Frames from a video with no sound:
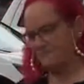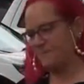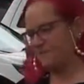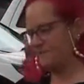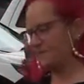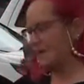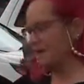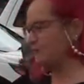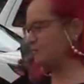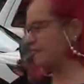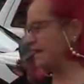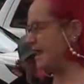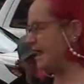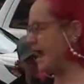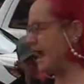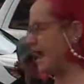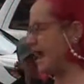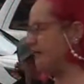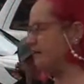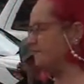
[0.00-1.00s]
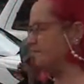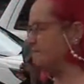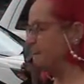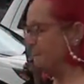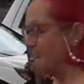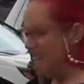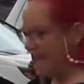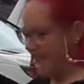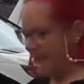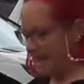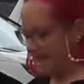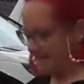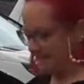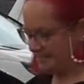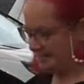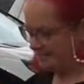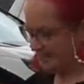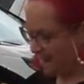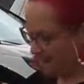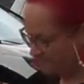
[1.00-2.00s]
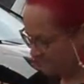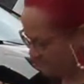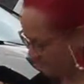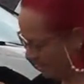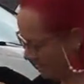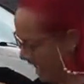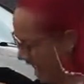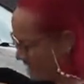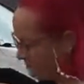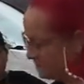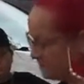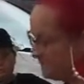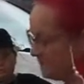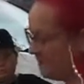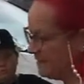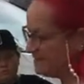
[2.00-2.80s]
everything we have and it's time for life to